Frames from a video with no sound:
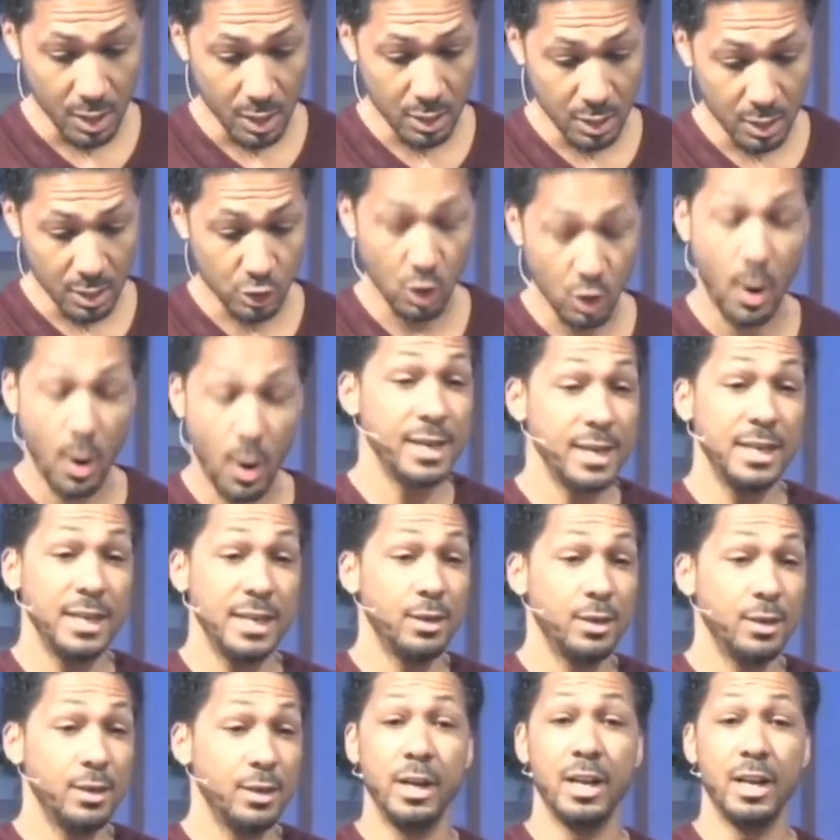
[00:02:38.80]
So I
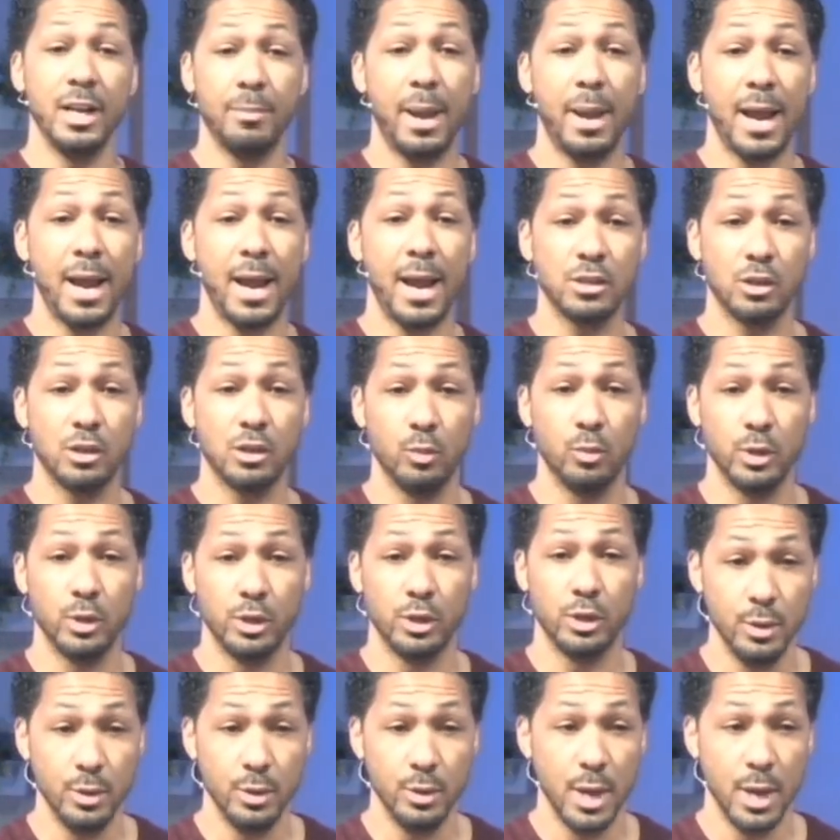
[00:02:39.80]
did what any pastor would
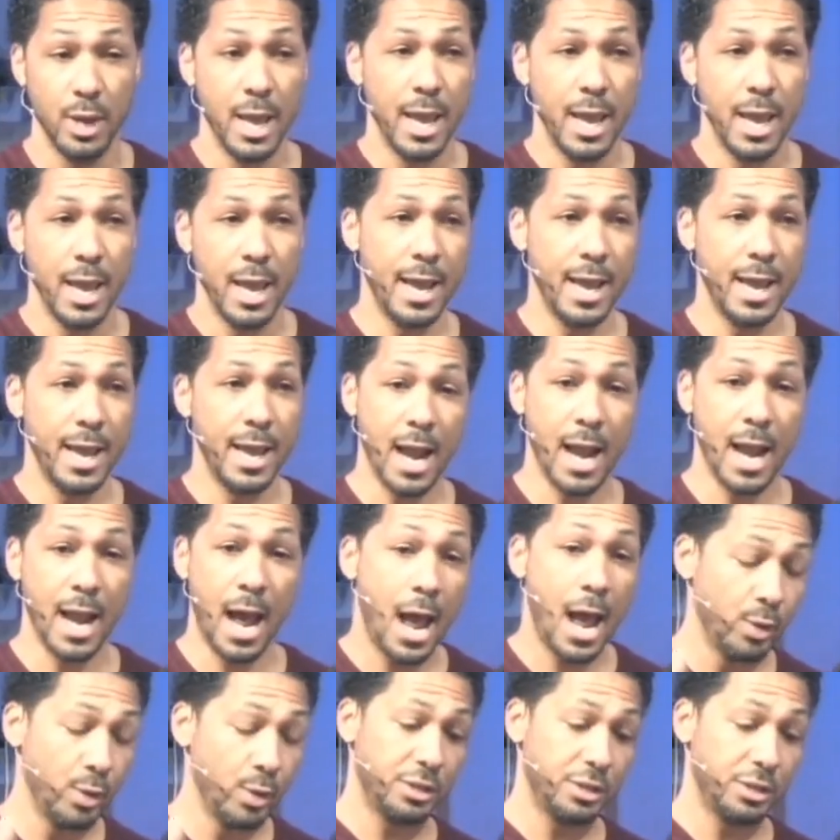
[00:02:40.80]
do, and
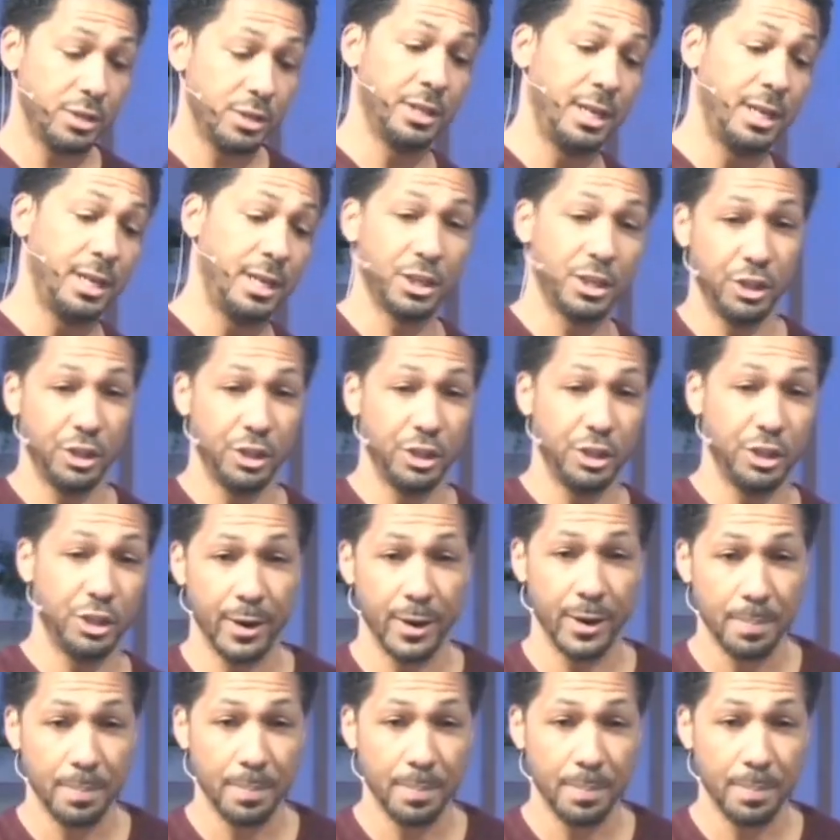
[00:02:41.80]
I went to the lectionary.